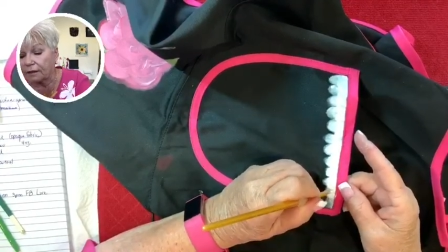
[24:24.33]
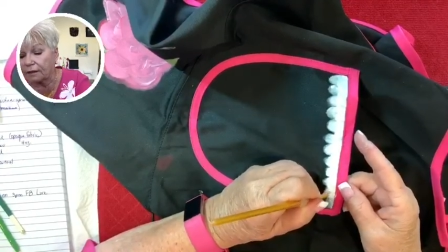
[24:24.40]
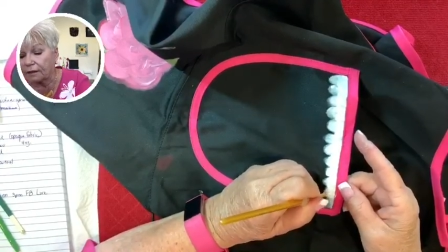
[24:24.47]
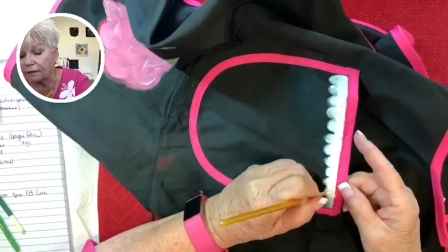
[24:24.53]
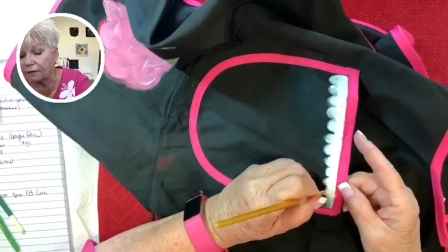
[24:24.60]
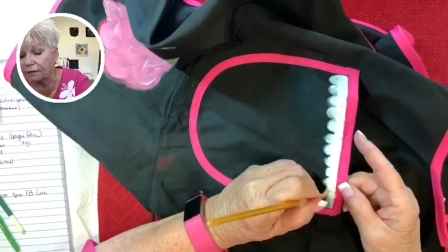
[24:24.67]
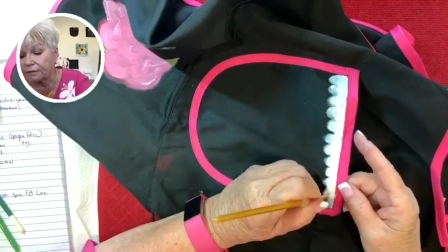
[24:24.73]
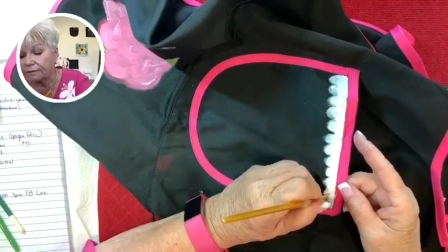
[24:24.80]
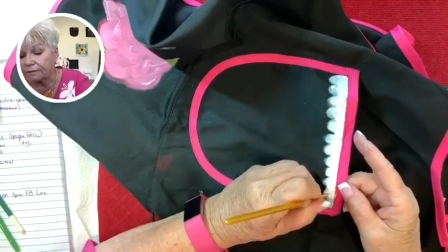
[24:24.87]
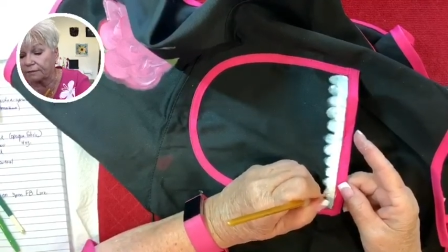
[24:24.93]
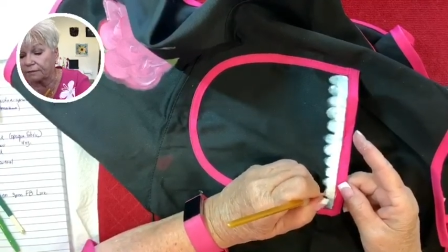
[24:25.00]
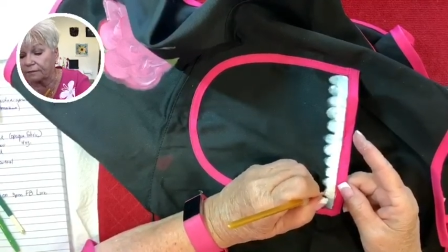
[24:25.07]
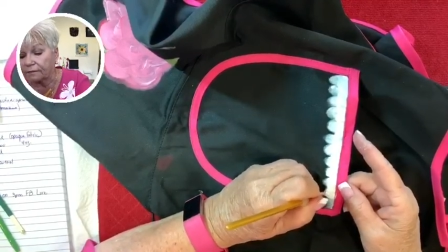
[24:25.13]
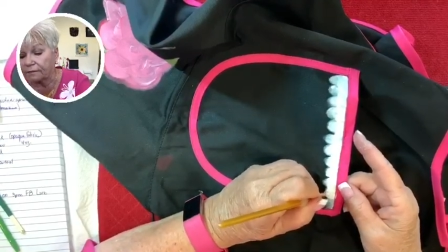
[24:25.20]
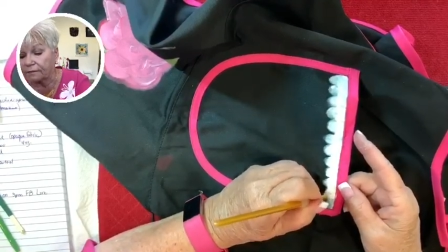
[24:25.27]

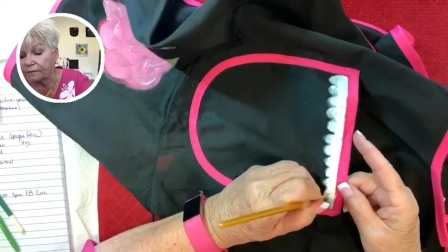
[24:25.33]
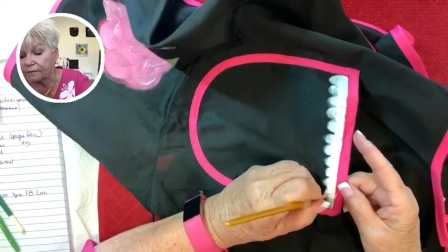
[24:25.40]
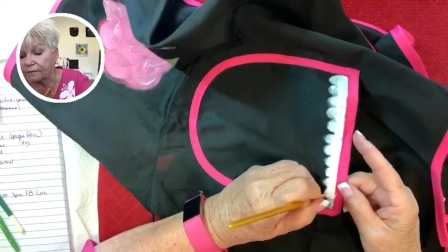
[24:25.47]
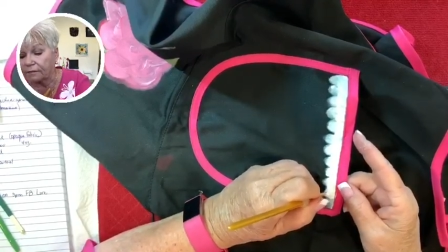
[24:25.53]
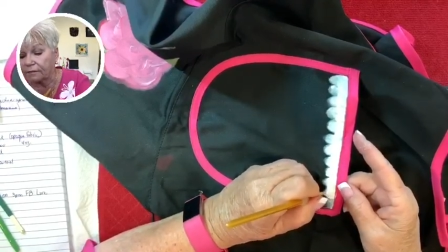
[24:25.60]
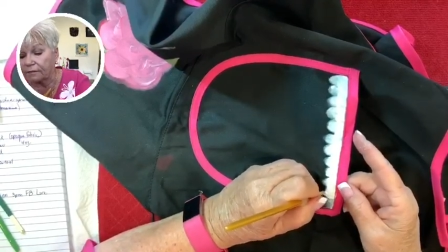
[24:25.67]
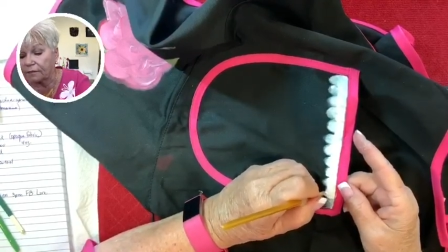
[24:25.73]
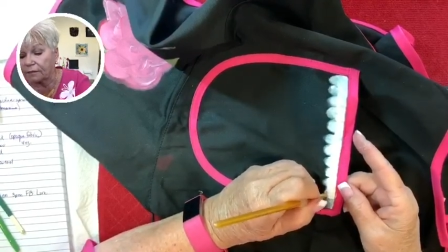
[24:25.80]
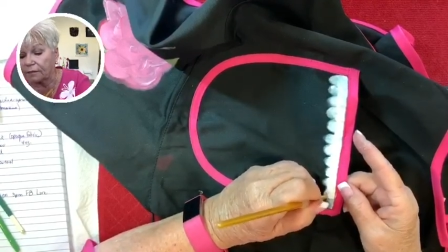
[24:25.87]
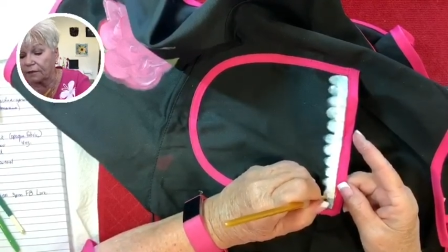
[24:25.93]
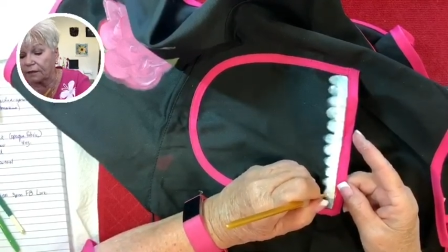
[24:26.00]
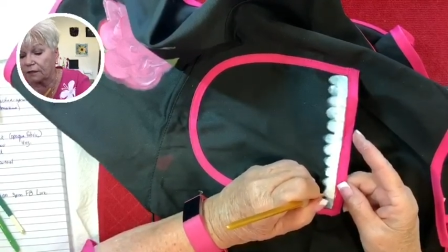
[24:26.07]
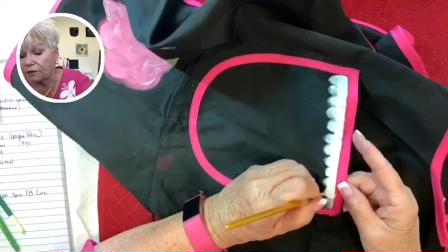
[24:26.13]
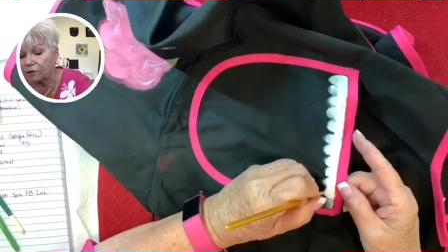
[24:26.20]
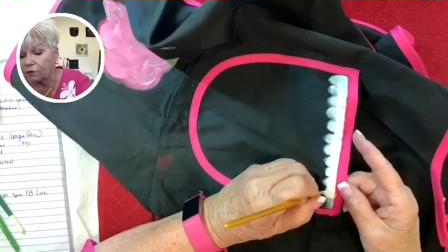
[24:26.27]

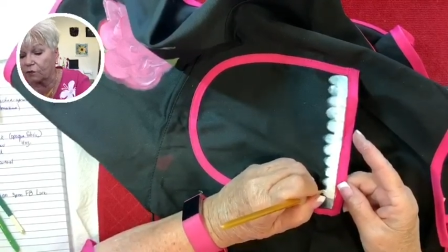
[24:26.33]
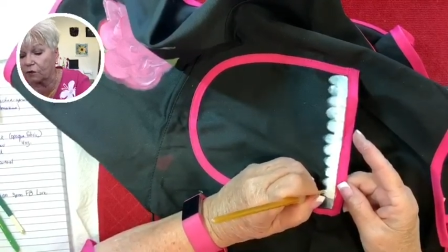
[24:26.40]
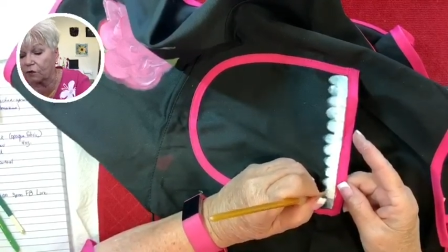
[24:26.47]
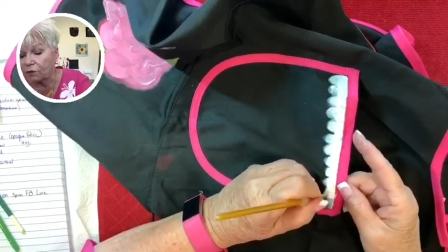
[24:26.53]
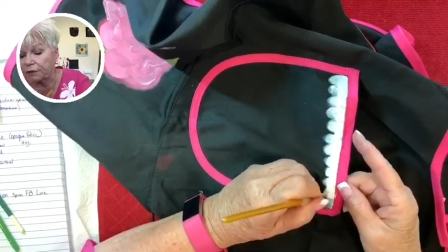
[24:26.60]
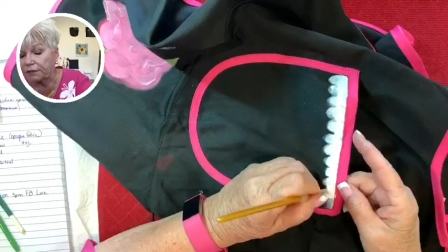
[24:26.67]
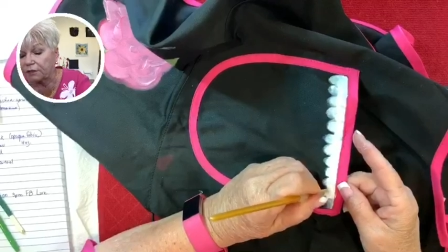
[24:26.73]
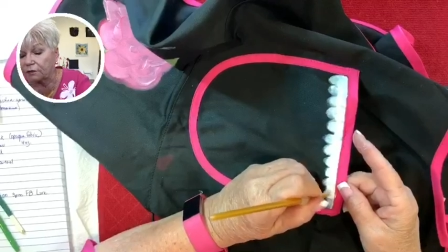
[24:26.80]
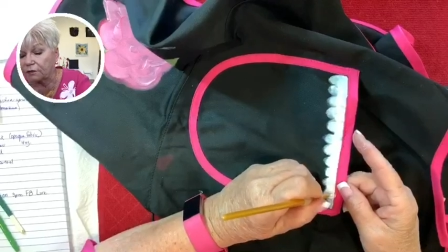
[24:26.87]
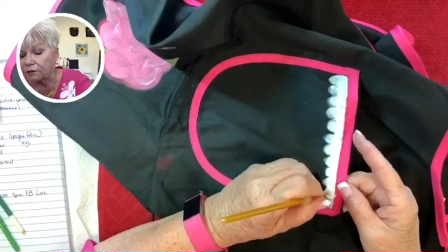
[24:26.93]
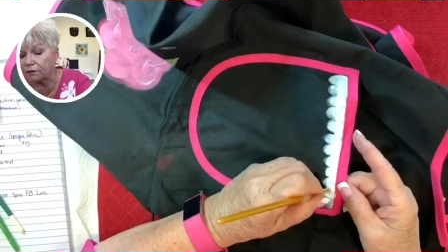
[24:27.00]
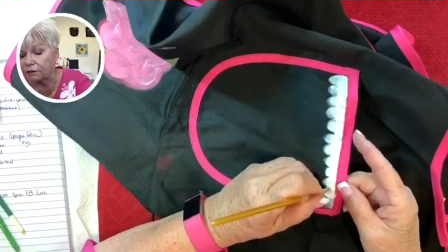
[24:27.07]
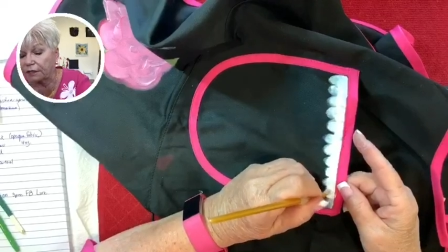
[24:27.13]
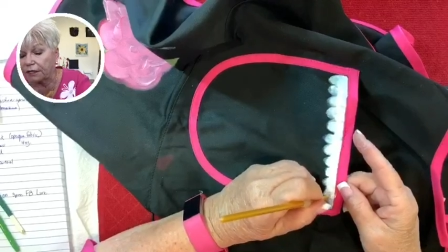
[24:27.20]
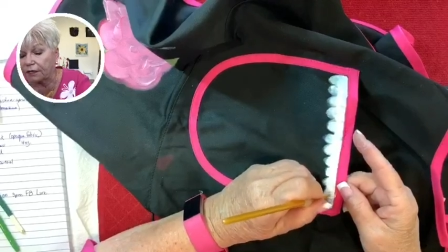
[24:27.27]
So we're always on the
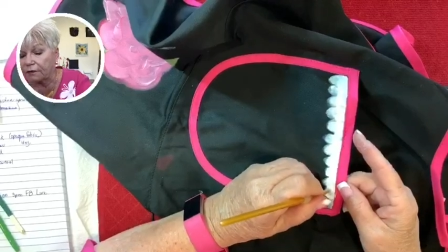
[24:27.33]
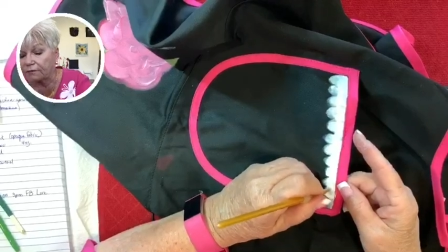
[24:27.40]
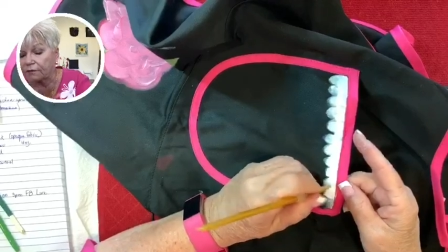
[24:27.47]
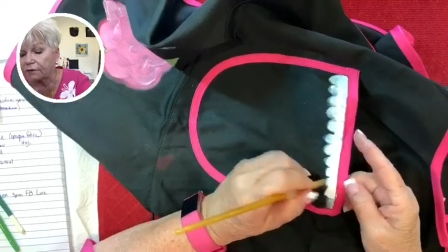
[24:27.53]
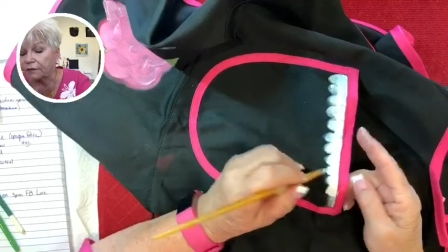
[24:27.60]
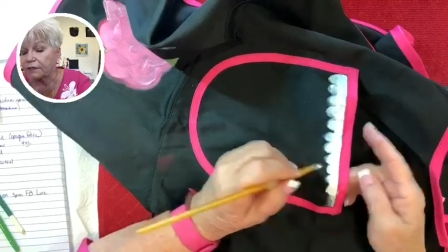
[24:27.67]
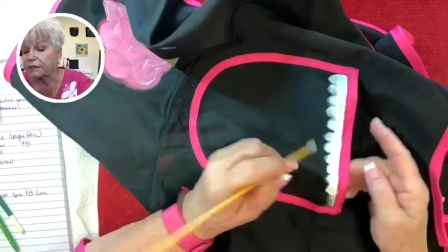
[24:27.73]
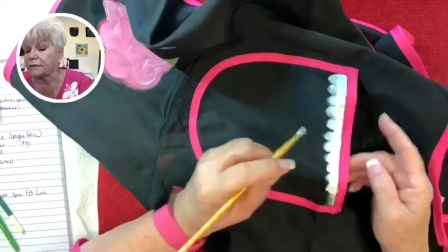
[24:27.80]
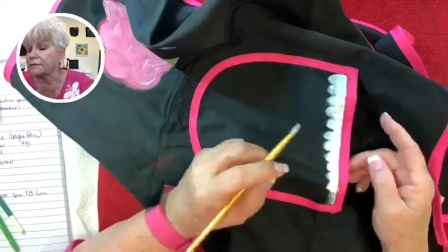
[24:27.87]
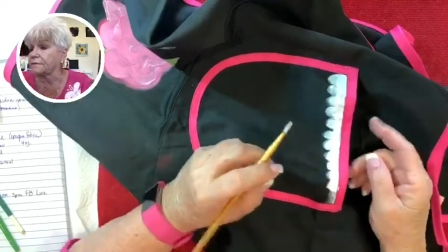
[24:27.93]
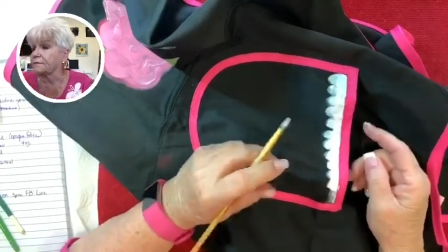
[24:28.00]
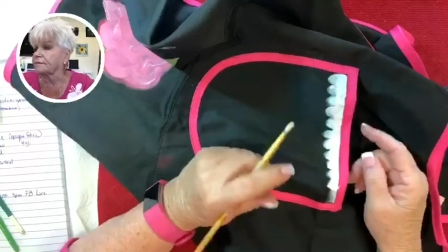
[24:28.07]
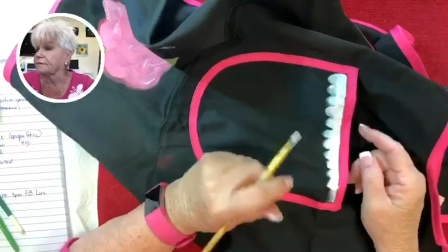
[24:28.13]
lookout for them.